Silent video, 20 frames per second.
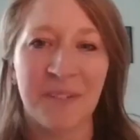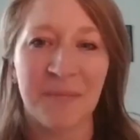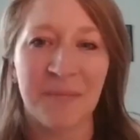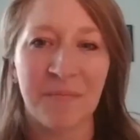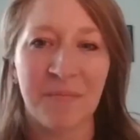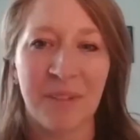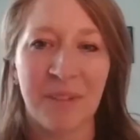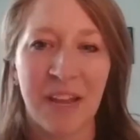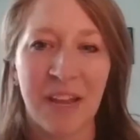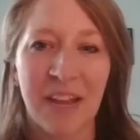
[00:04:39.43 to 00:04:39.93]
That's
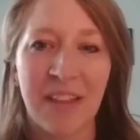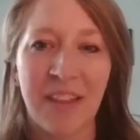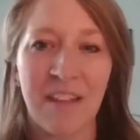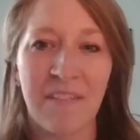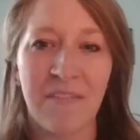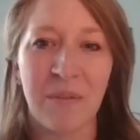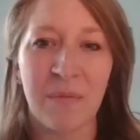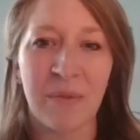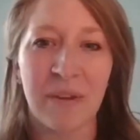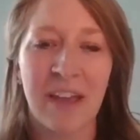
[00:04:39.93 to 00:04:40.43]
awesome. I
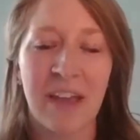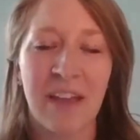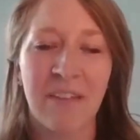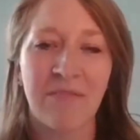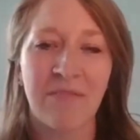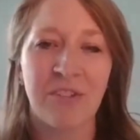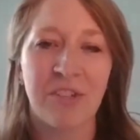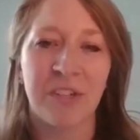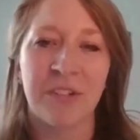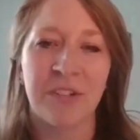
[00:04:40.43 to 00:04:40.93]
love that we
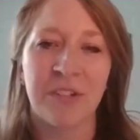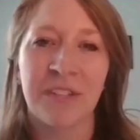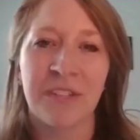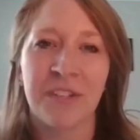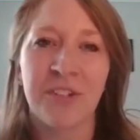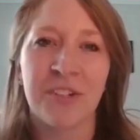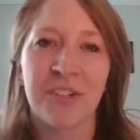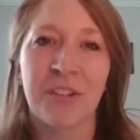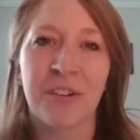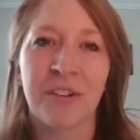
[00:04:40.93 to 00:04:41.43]
have Jill,
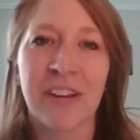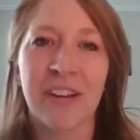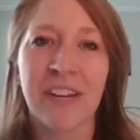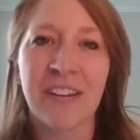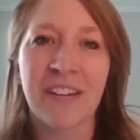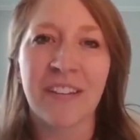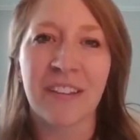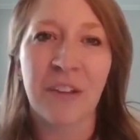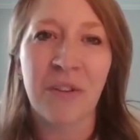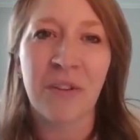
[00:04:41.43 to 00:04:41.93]
such a
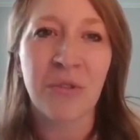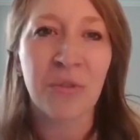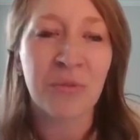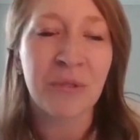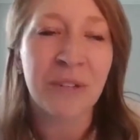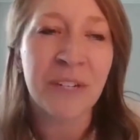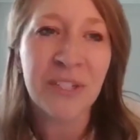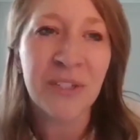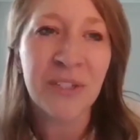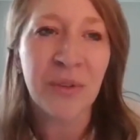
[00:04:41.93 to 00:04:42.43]
great local
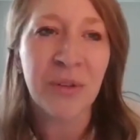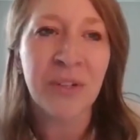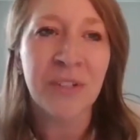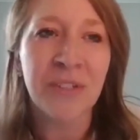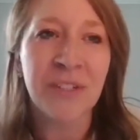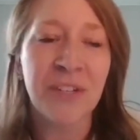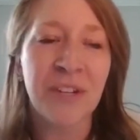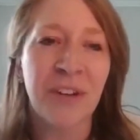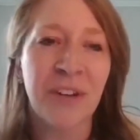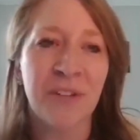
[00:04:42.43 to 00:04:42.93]

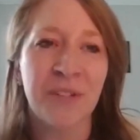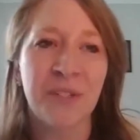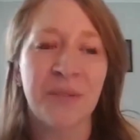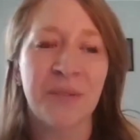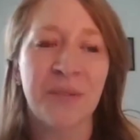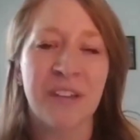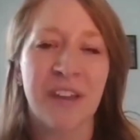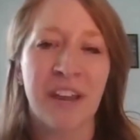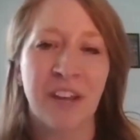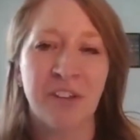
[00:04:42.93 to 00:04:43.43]
resource. You're
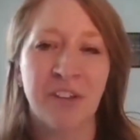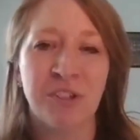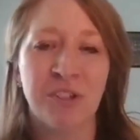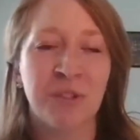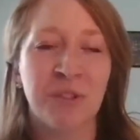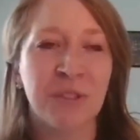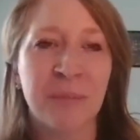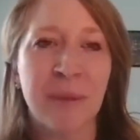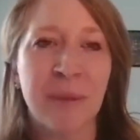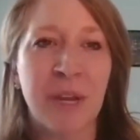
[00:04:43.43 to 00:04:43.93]
also a
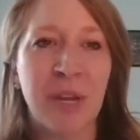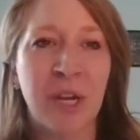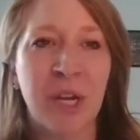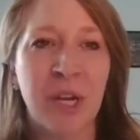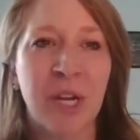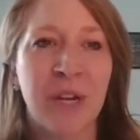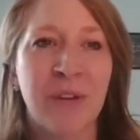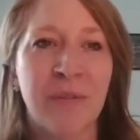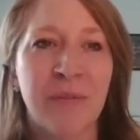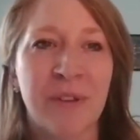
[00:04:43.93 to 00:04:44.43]
national
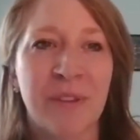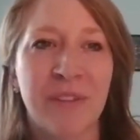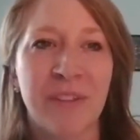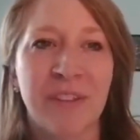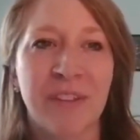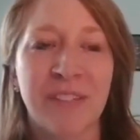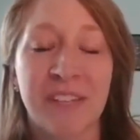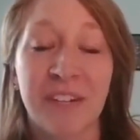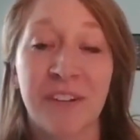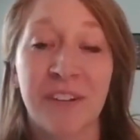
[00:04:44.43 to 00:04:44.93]
speaker with
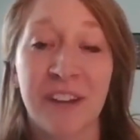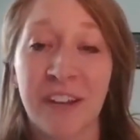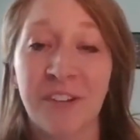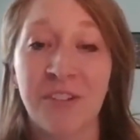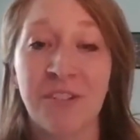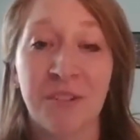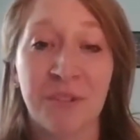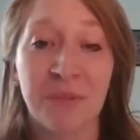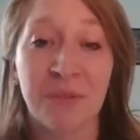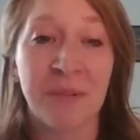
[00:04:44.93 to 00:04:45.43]
this
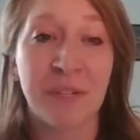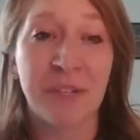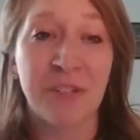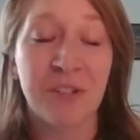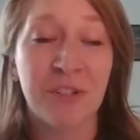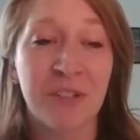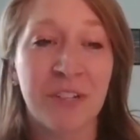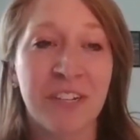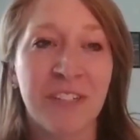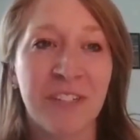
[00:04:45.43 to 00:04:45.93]
international
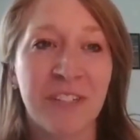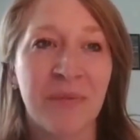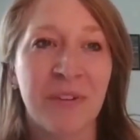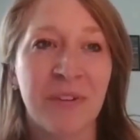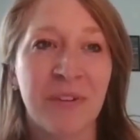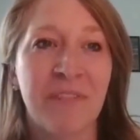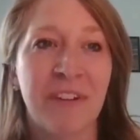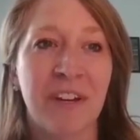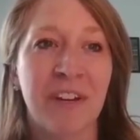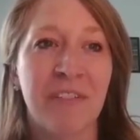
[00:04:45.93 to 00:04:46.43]
ministry. So
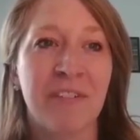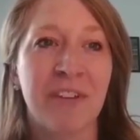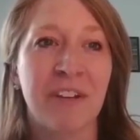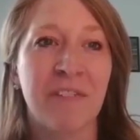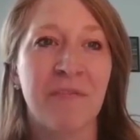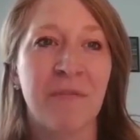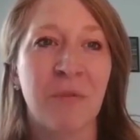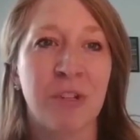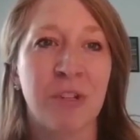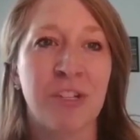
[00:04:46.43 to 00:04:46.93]
we're very,
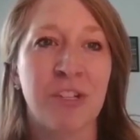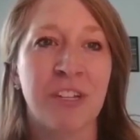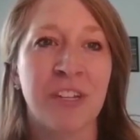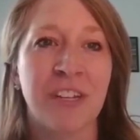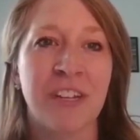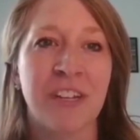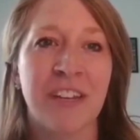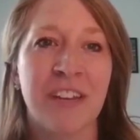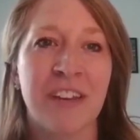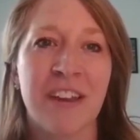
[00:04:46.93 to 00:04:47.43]
very
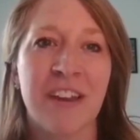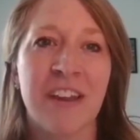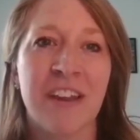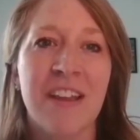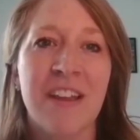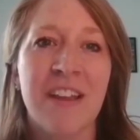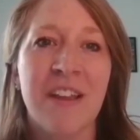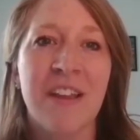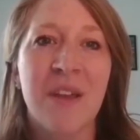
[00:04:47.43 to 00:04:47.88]
fortunate and